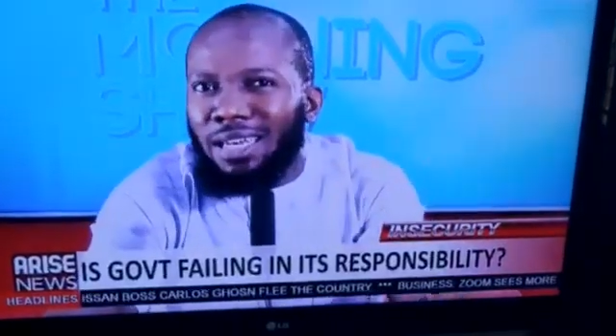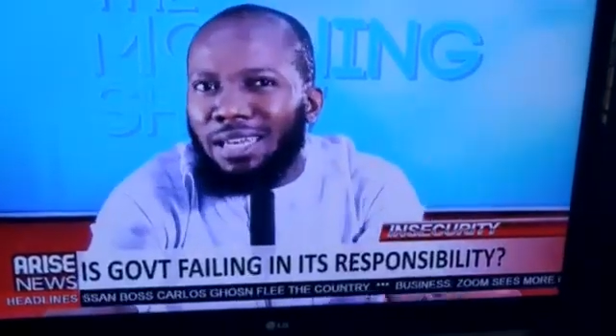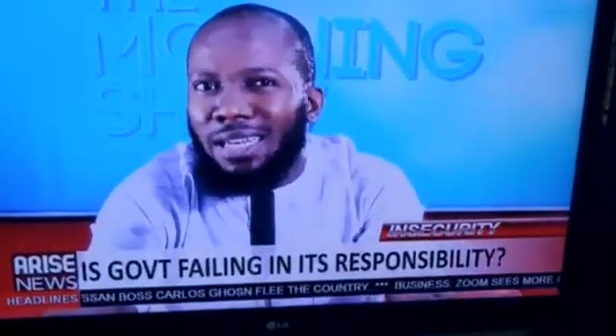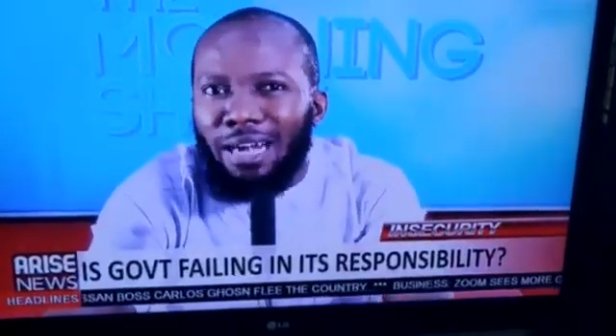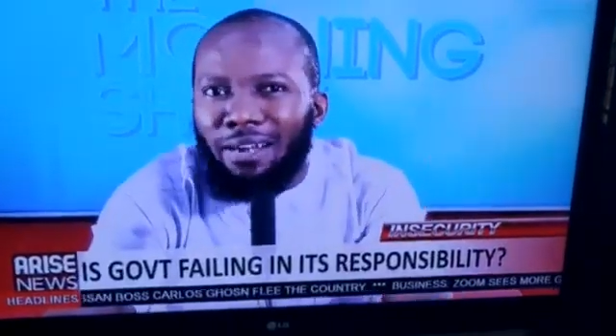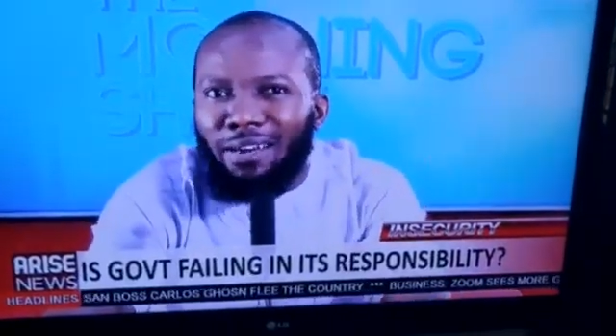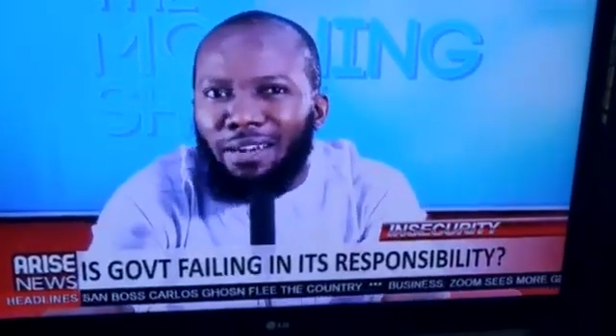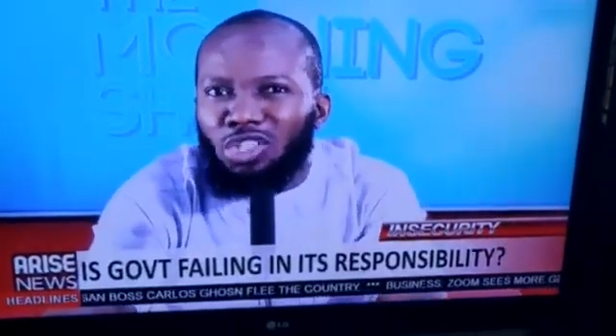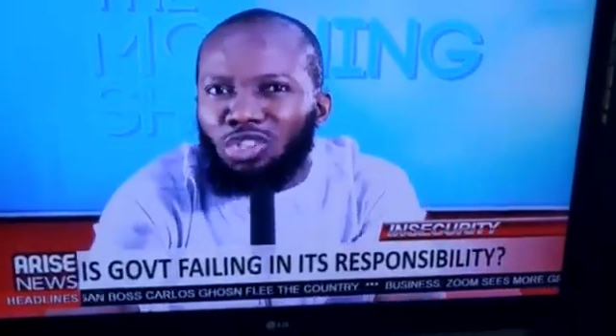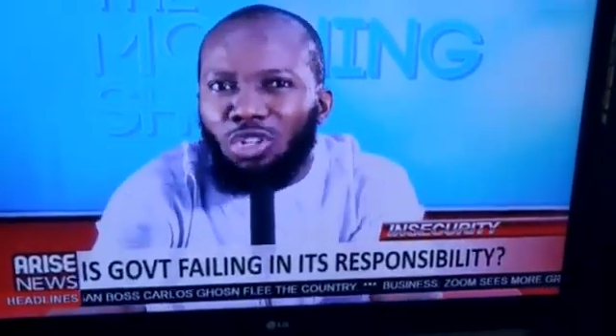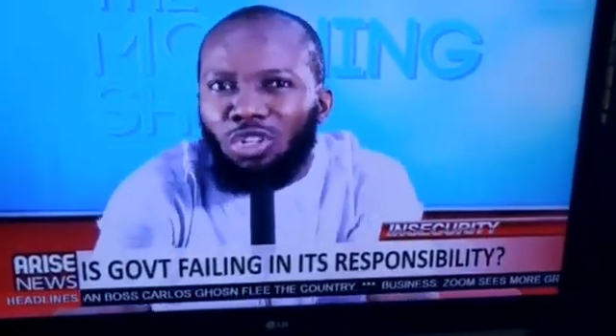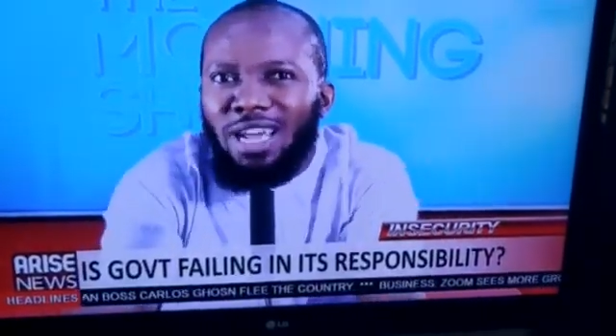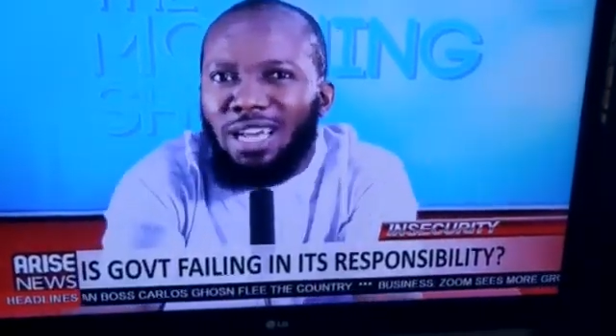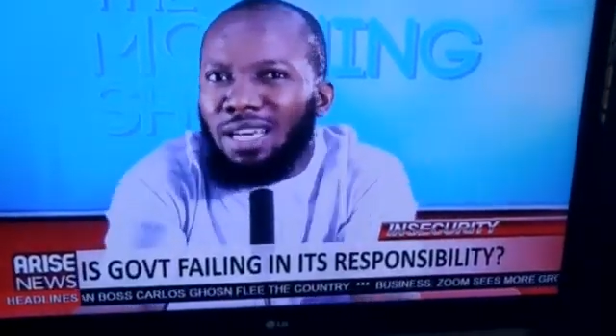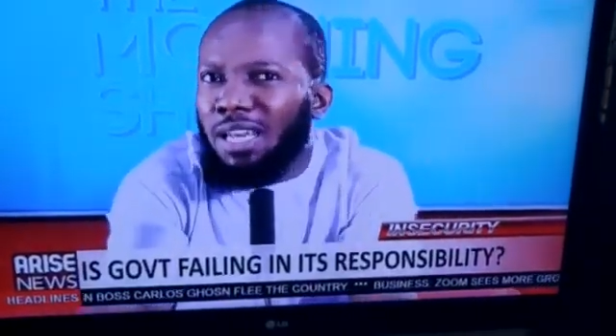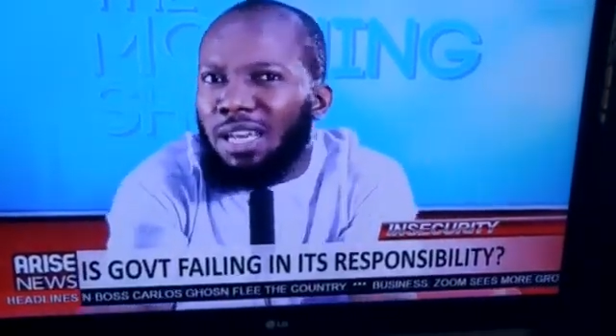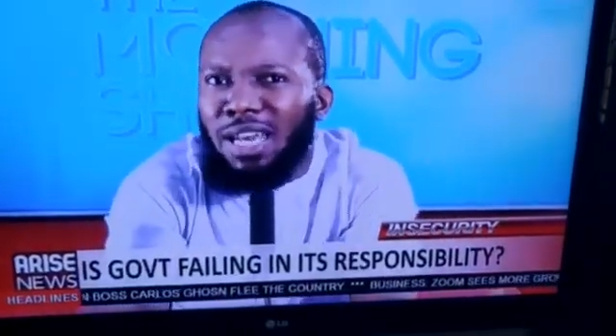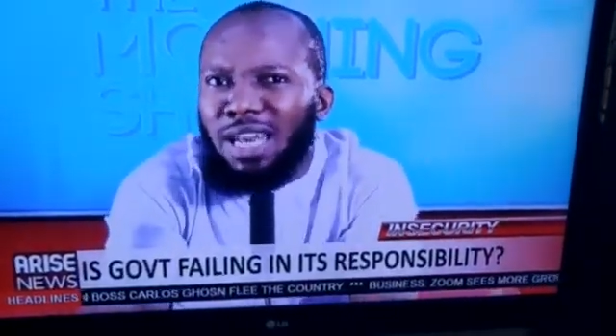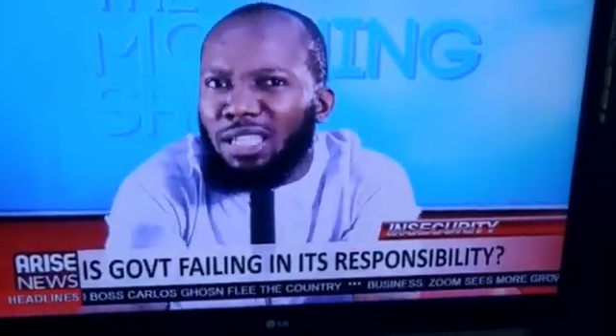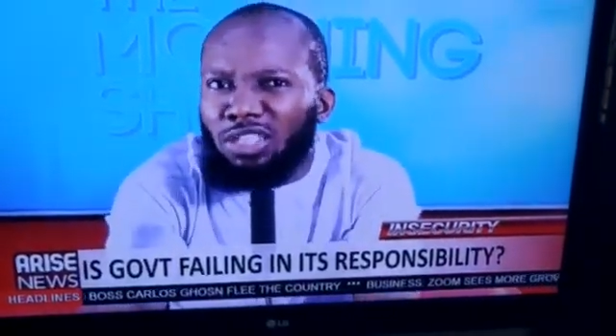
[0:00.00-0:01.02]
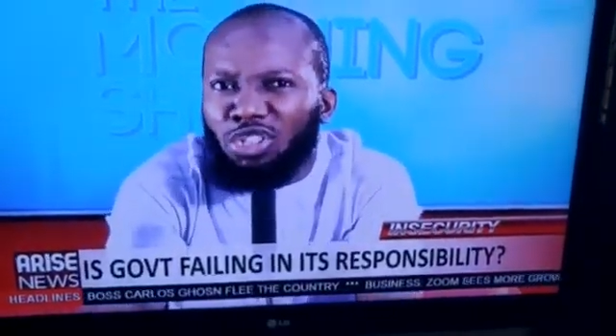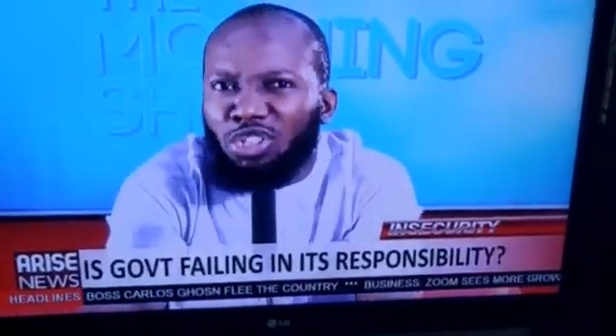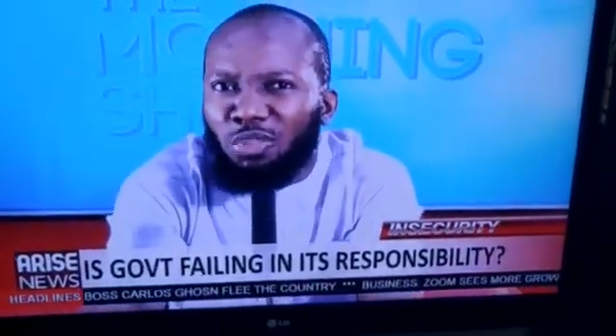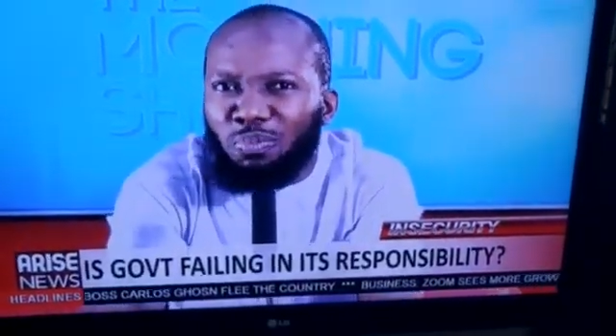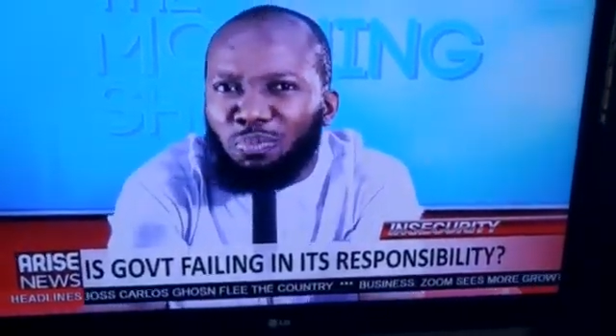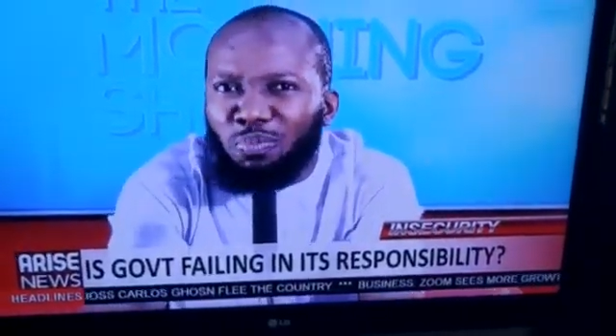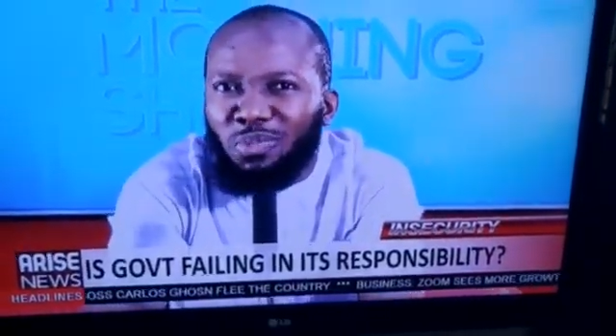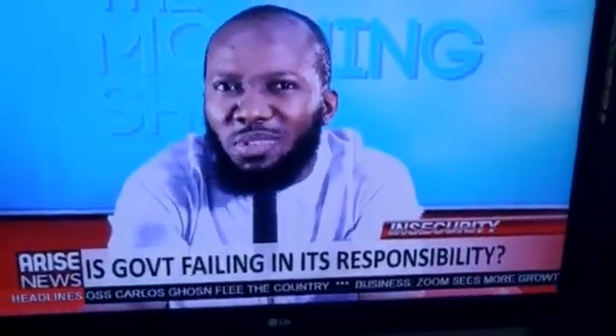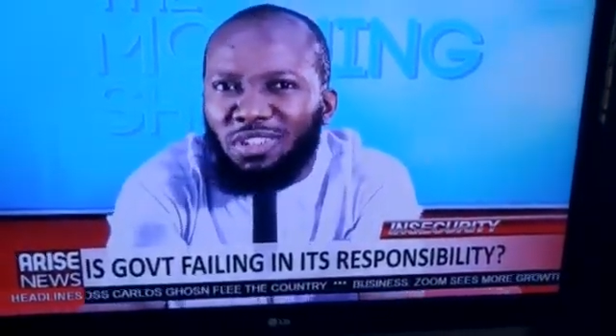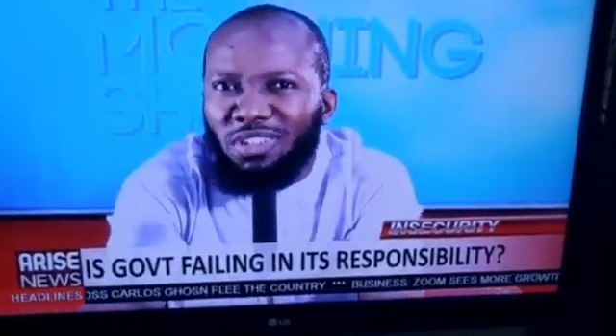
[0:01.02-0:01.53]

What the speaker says: in direction and leadership.